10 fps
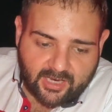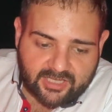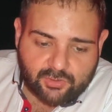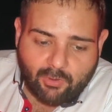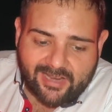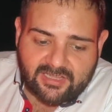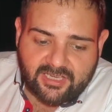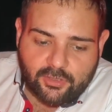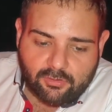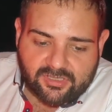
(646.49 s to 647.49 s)
It's widely
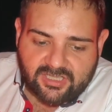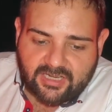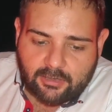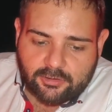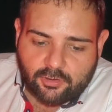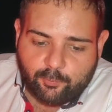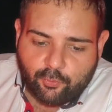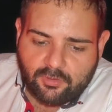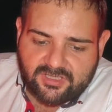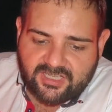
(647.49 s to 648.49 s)
used in outdoor
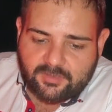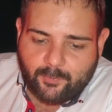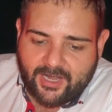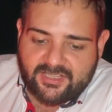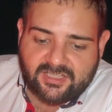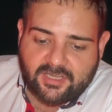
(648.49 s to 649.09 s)
pools and spas